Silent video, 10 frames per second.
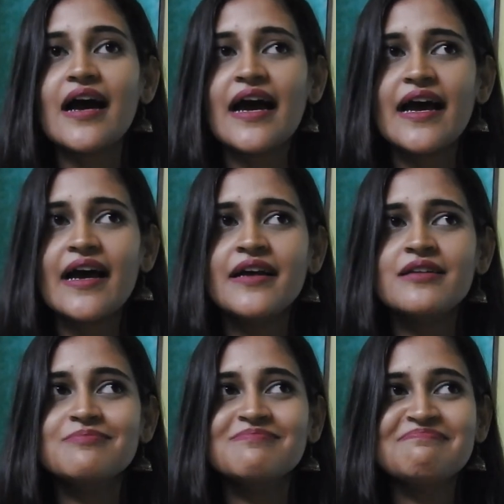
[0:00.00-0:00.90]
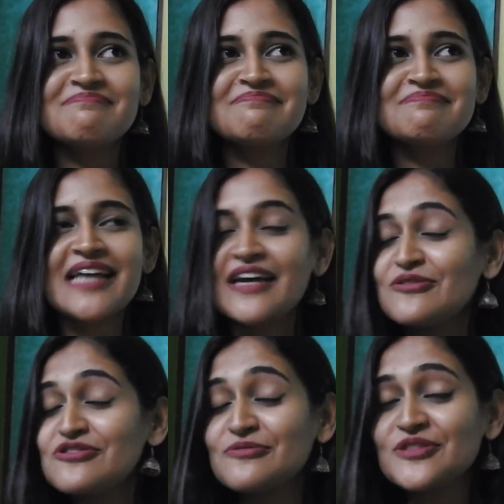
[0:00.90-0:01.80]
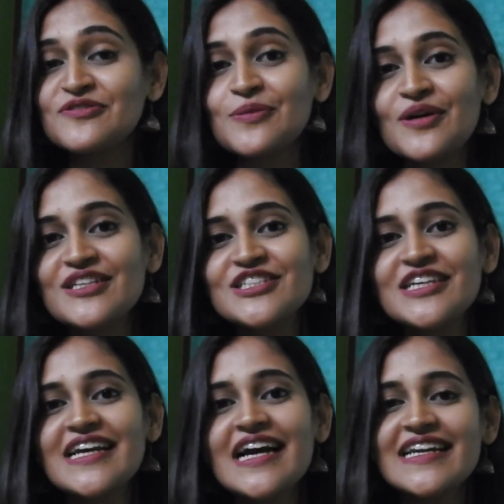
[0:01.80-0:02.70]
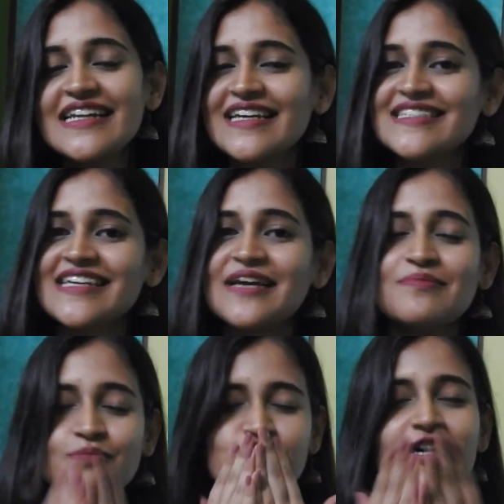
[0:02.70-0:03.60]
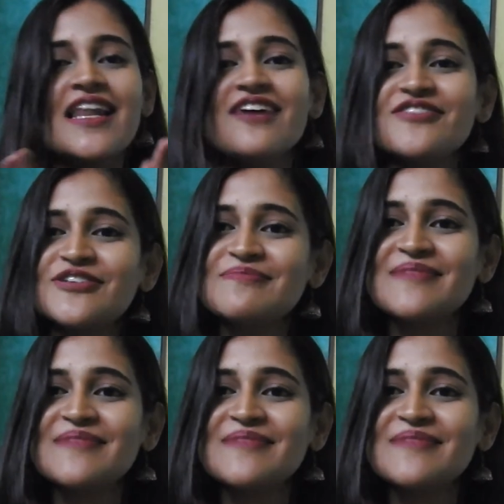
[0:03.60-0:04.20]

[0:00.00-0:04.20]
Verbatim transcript: And thank you so much for watching. Until next time, love you.